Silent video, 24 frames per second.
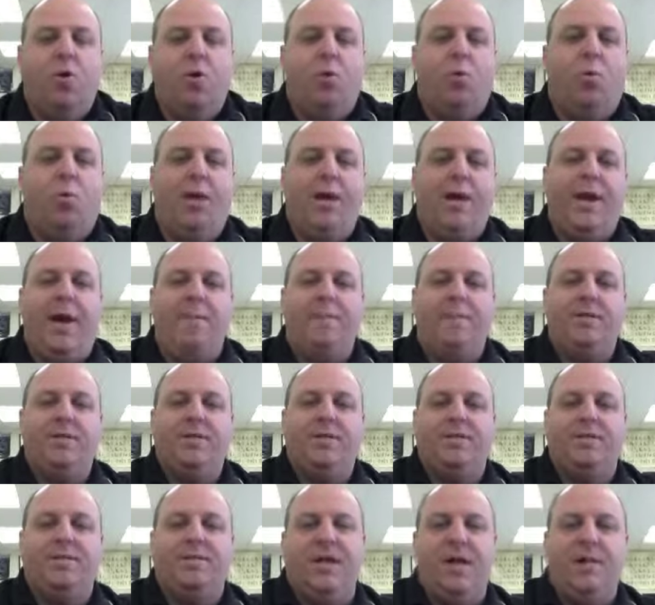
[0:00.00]
what happened in
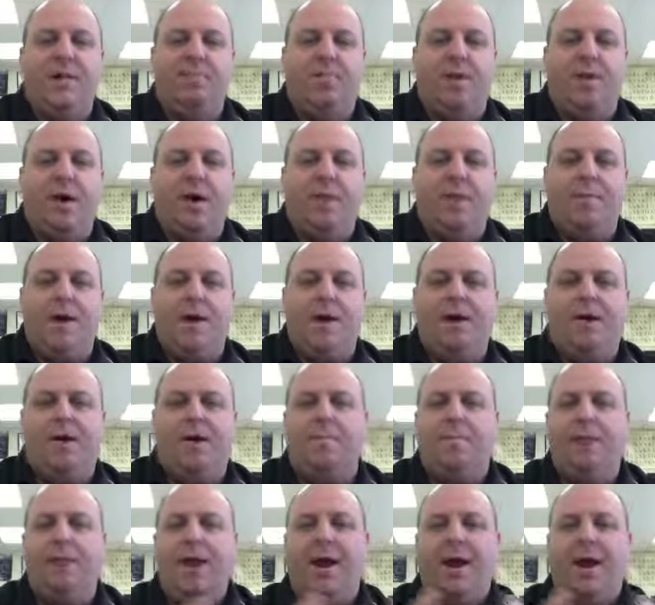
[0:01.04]
the tape lab and
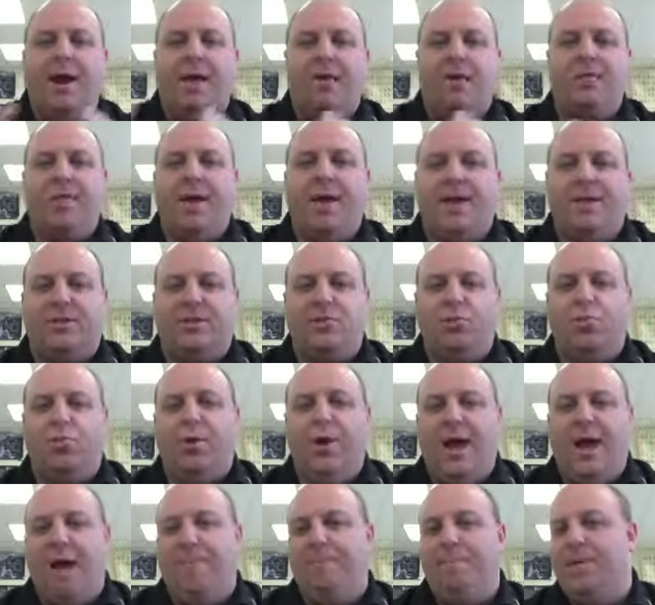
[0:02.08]
compare that to what
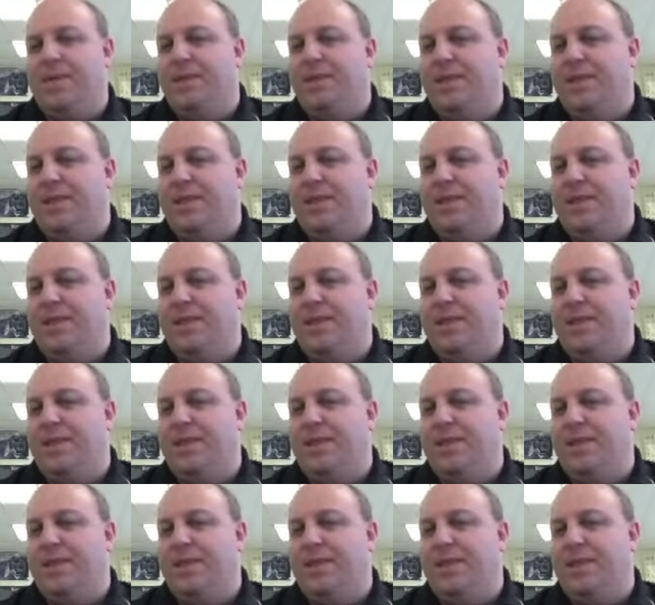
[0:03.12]
happened